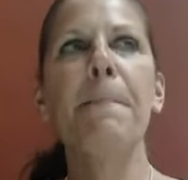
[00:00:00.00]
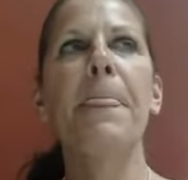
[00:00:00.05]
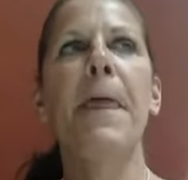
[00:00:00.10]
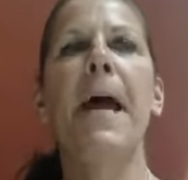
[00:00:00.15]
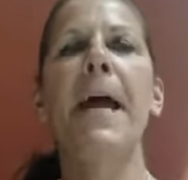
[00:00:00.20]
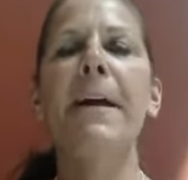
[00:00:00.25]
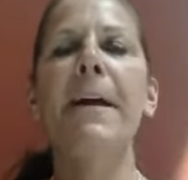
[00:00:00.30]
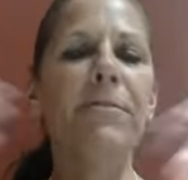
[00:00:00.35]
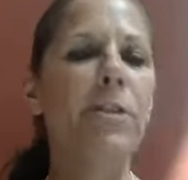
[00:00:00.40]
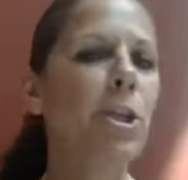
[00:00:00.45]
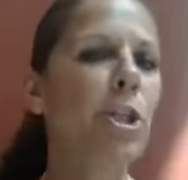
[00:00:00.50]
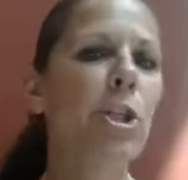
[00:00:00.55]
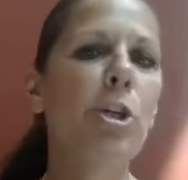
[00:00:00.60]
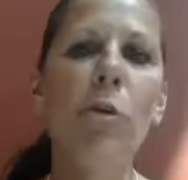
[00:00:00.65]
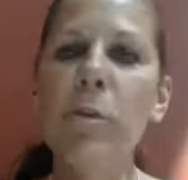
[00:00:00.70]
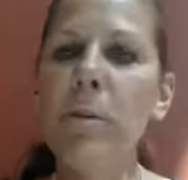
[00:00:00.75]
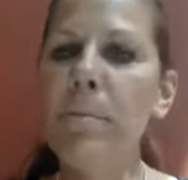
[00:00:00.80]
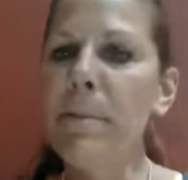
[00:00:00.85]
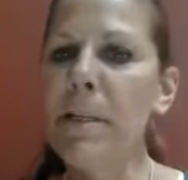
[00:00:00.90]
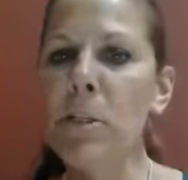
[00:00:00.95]
I have to
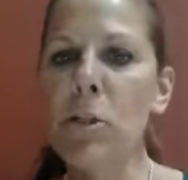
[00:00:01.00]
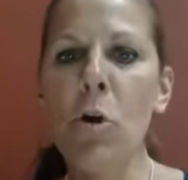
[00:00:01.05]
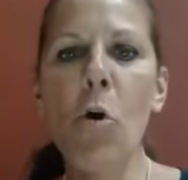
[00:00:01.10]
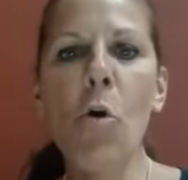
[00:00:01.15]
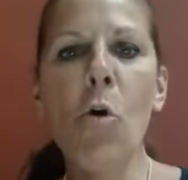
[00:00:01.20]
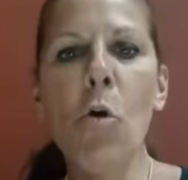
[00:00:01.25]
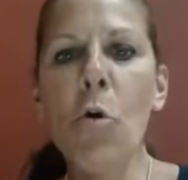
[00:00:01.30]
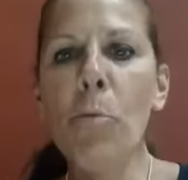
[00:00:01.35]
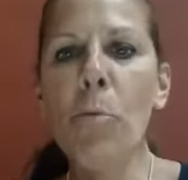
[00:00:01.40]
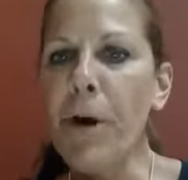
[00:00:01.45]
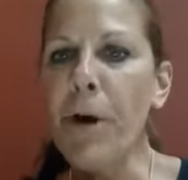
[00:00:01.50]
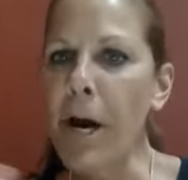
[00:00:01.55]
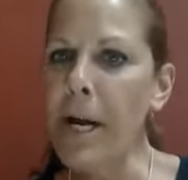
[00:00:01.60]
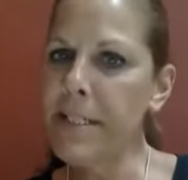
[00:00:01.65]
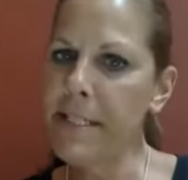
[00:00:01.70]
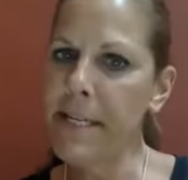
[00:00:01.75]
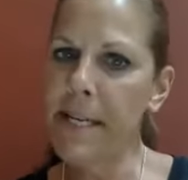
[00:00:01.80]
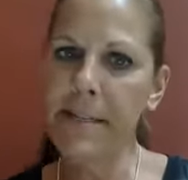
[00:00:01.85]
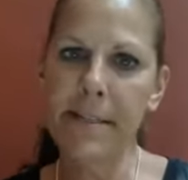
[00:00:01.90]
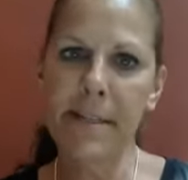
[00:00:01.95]
show them this whole
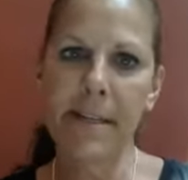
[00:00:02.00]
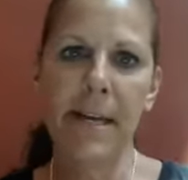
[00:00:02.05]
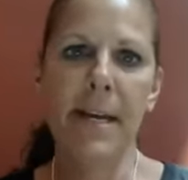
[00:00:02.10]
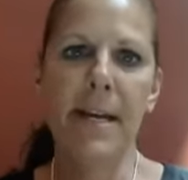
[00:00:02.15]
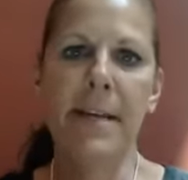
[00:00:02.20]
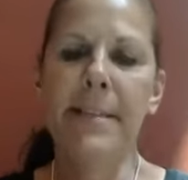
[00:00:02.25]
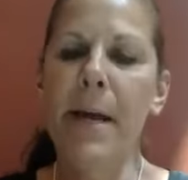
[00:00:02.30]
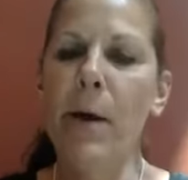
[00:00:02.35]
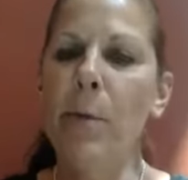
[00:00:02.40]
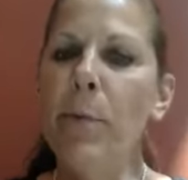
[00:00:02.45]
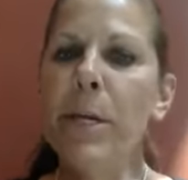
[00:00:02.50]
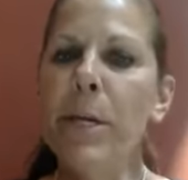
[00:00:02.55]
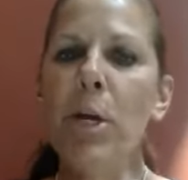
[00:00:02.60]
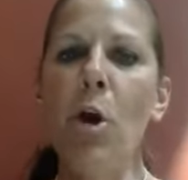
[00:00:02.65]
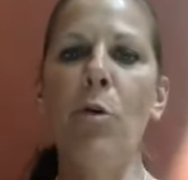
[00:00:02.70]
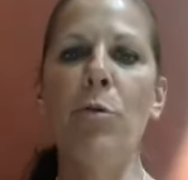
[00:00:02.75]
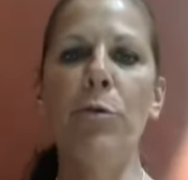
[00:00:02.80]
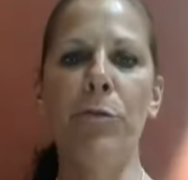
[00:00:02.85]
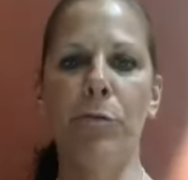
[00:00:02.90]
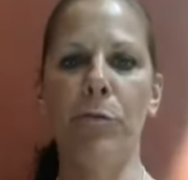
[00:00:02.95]
process that we
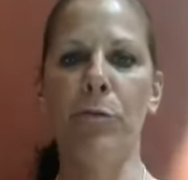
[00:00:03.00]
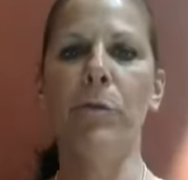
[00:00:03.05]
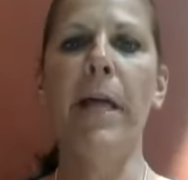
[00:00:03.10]
go through.